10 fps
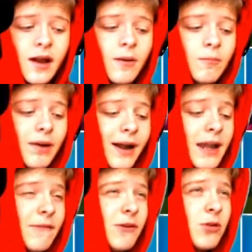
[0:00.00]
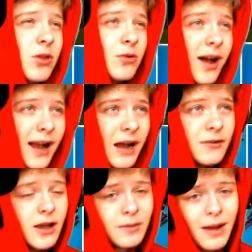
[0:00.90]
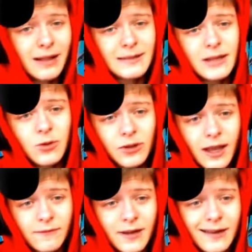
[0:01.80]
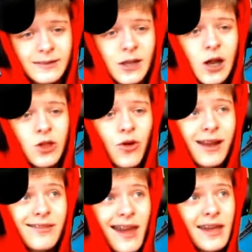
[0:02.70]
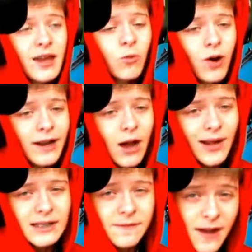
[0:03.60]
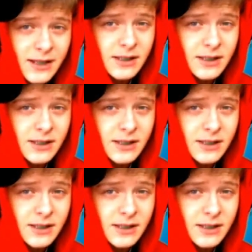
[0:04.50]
But if you do not have a lot of mats and you only have guns, try taking one out as fast as